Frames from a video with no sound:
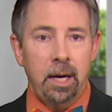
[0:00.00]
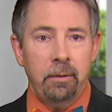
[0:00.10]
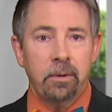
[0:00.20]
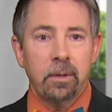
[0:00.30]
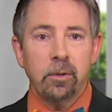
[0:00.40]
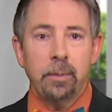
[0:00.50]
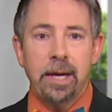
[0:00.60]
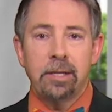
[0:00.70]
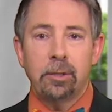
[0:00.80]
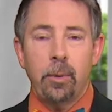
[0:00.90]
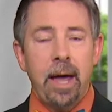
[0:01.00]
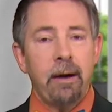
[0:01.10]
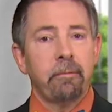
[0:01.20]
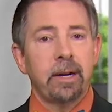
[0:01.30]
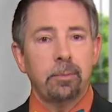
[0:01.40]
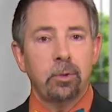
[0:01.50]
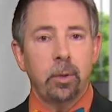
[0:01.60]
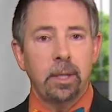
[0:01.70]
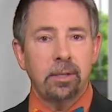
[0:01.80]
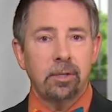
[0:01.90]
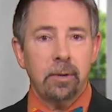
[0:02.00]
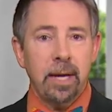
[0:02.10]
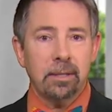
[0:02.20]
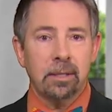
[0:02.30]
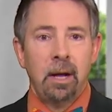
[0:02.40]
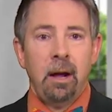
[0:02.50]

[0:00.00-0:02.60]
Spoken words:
For those patients who have respiratory distress,